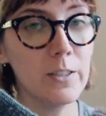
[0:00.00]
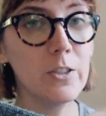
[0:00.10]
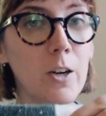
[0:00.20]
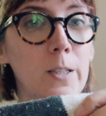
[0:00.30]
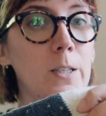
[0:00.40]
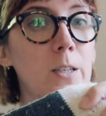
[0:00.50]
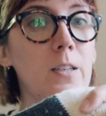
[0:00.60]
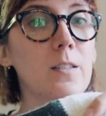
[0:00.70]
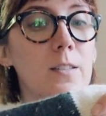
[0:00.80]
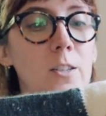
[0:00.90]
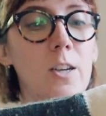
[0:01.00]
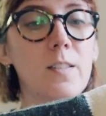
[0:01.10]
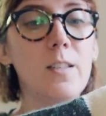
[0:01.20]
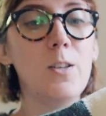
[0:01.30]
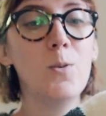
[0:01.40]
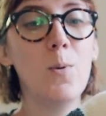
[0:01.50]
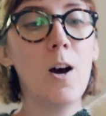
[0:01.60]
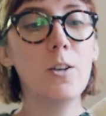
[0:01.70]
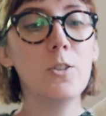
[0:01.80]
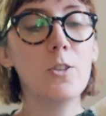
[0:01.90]
I strongly suggest that you
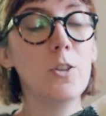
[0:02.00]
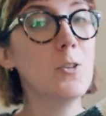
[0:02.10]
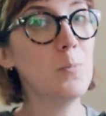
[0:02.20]
watch